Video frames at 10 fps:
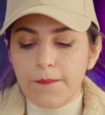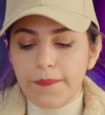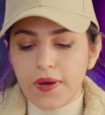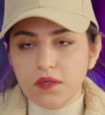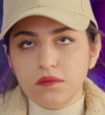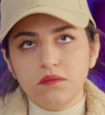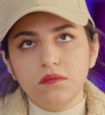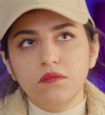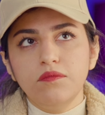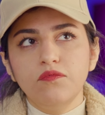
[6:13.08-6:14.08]
but
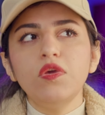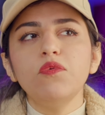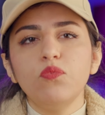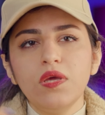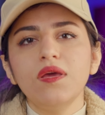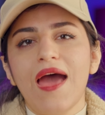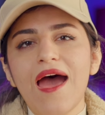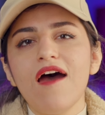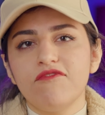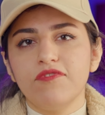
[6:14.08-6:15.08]
we
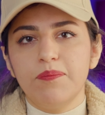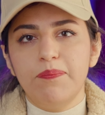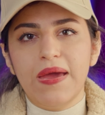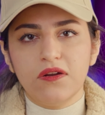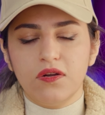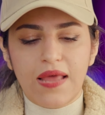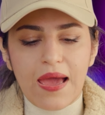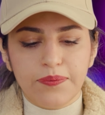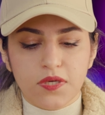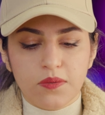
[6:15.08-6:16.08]
have better
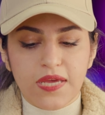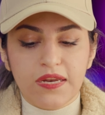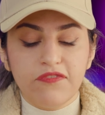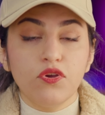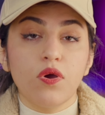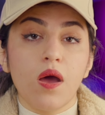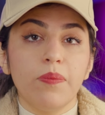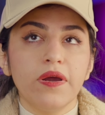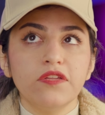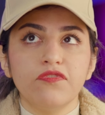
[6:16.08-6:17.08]
laptops, and if you
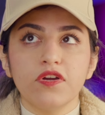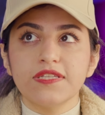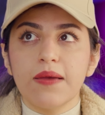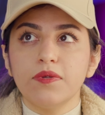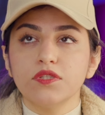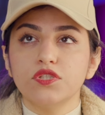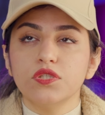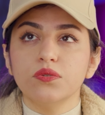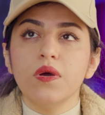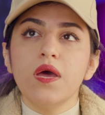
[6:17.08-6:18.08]
compare it, for example,
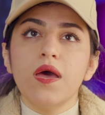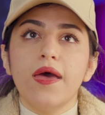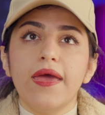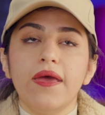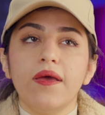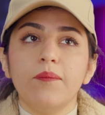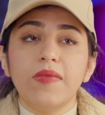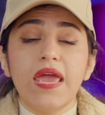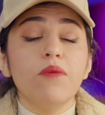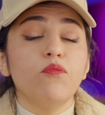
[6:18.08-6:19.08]
to
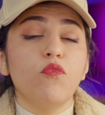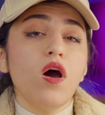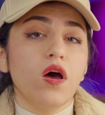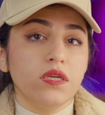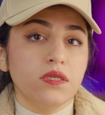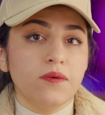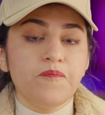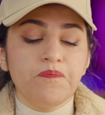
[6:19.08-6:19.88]
M1,